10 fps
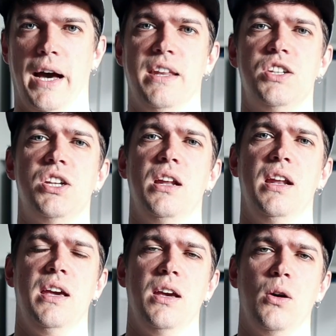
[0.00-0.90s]

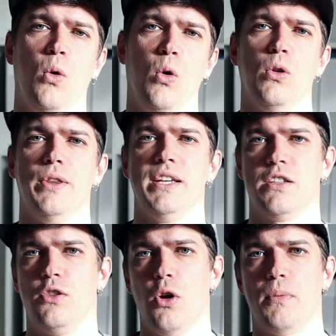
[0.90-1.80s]
Additionally, all these
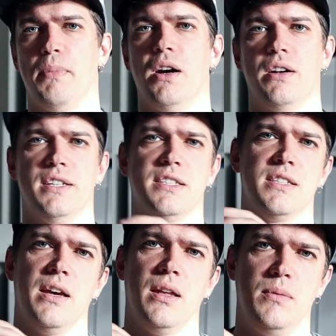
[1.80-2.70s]
third parties
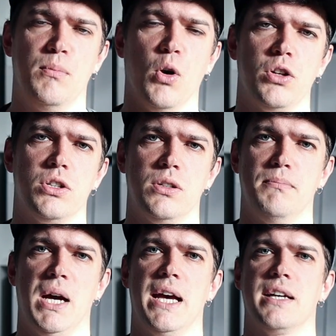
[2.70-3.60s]
and modern
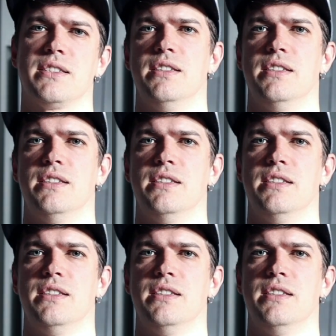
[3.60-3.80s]
banks,